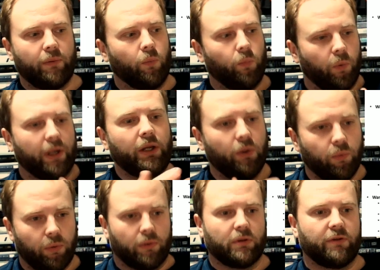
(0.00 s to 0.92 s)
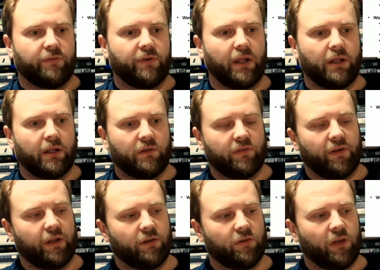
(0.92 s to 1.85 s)
When you're the
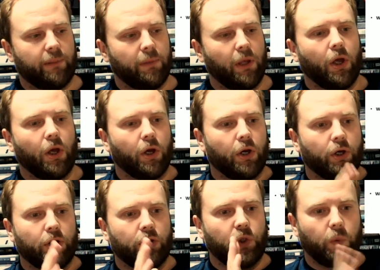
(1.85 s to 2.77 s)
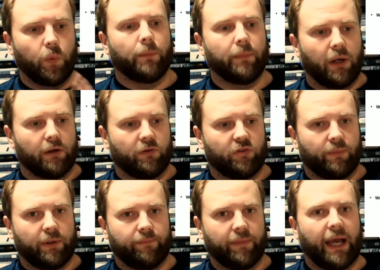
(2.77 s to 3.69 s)
defending team, you will mark
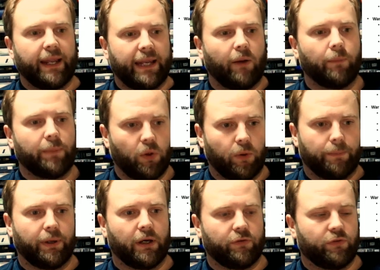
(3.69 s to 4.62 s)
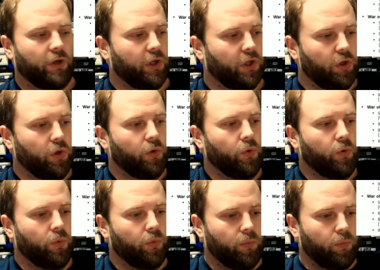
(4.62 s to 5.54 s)
someone, and that will be your person.
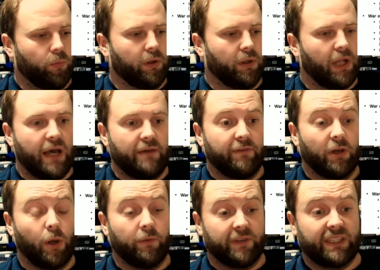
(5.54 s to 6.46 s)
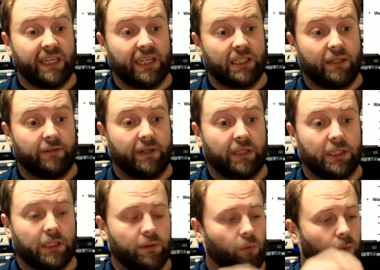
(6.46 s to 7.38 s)
You will either go with a sector
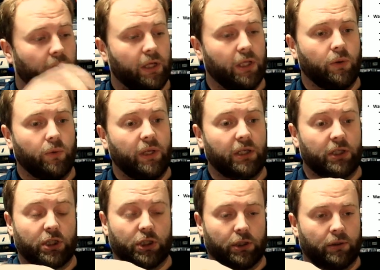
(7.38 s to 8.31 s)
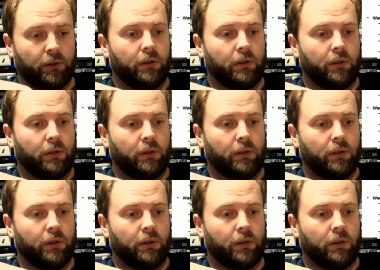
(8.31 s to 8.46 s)
defense, where you each...